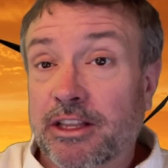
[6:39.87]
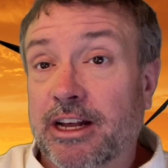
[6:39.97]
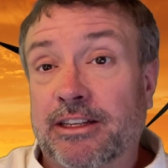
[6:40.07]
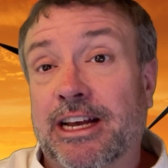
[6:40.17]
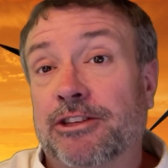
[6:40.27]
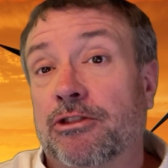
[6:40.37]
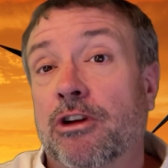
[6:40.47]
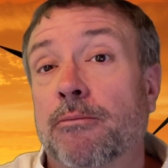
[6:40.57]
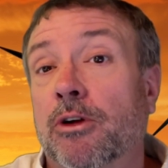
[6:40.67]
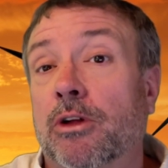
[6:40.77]
of that is
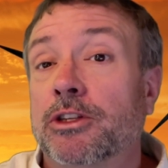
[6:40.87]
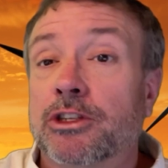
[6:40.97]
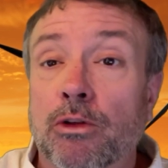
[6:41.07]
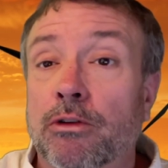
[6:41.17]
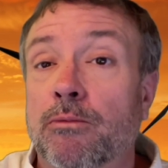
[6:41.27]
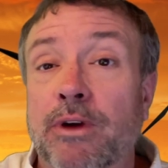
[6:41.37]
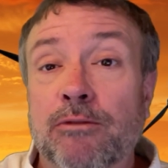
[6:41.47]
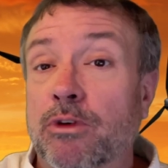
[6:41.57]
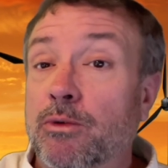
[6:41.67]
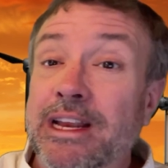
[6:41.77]
astronomical, and solar and
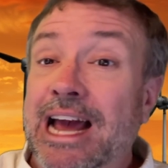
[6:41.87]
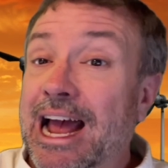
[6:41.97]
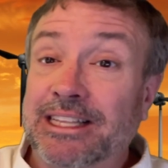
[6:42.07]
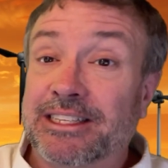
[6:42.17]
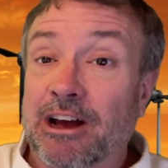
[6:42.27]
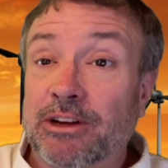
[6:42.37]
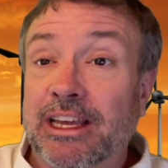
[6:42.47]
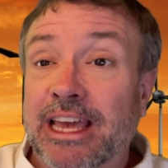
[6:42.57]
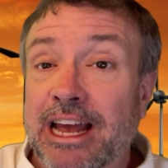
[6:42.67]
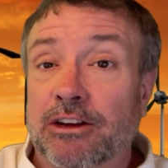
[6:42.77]
wind would win hands down
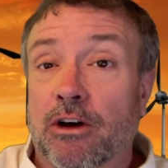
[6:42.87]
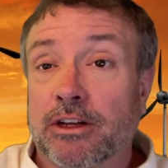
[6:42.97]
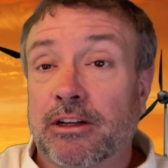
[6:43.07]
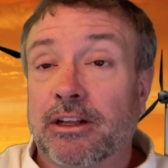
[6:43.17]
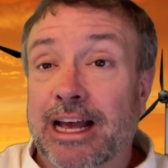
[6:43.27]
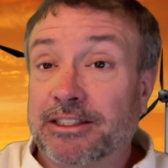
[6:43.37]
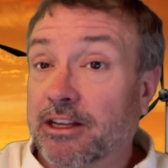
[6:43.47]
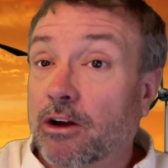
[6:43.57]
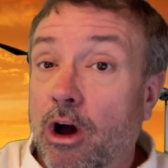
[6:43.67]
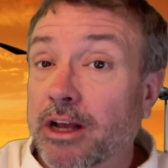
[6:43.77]
again on it, as the
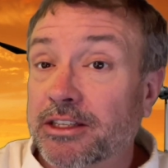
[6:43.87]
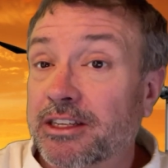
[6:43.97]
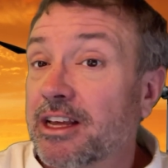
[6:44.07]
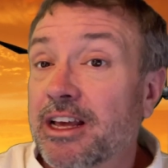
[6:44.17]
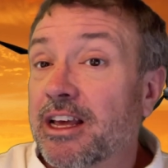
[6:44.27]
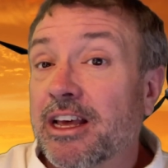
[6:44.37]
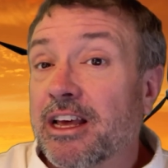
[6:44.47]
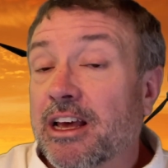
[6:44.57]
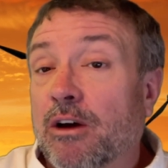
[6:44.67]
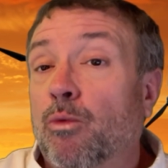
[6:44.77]
cost
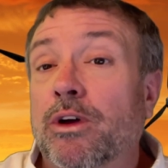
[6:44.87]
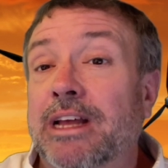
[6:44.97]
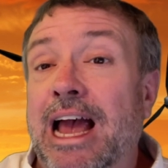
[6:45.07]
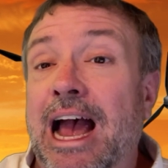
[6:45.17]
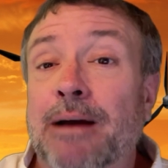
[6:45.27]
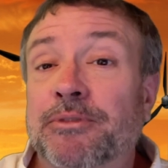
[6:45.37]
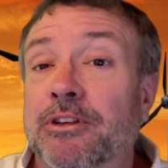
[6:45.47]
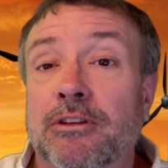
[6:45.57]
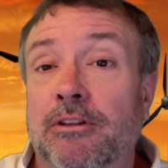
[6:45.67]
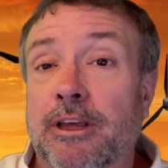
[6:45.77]
would
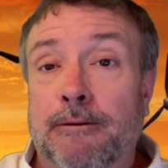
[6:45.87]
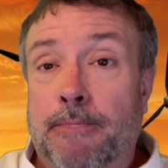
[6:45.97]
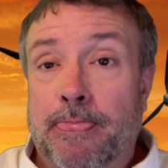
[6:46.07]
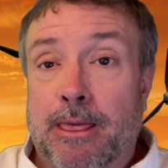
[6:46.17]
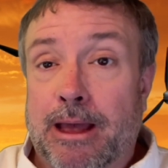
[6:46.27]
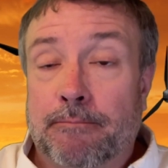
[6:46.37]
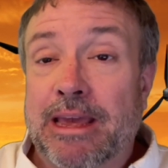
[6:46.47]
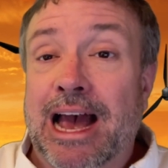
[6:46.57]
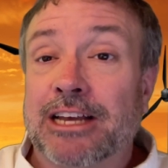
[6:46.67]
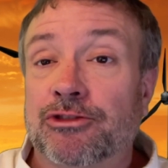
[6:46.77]
absolutely
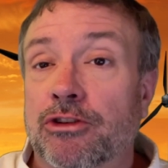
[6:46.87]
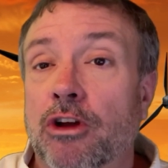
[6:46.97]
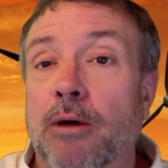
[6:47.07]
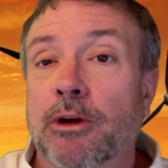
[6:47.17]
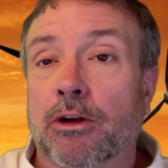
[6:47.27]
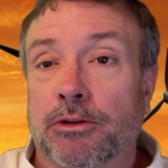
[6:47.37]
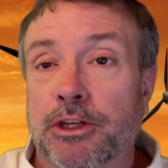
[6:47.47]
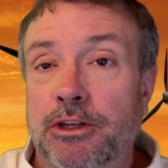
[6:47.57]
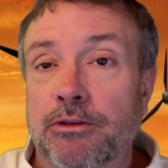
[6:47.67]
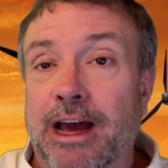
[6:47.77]
be astronomical to
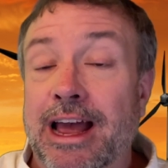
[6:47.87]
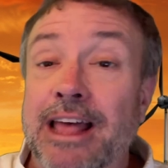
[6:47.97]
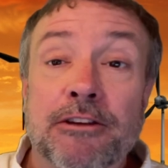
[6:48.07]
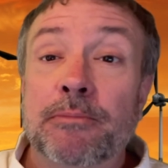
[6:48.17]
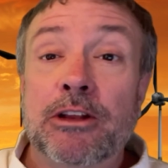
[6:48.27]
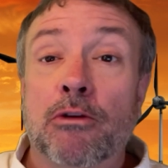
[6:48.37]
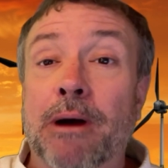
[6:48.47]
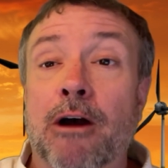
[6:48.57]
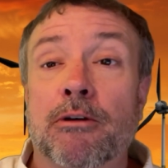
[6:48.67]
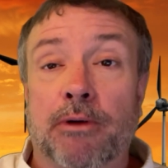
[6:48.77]
do that, and there'd be no
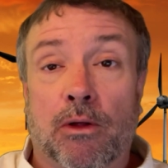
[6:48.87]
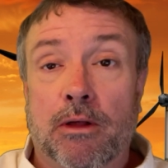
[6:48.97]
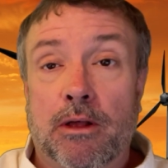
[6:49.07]
power bill.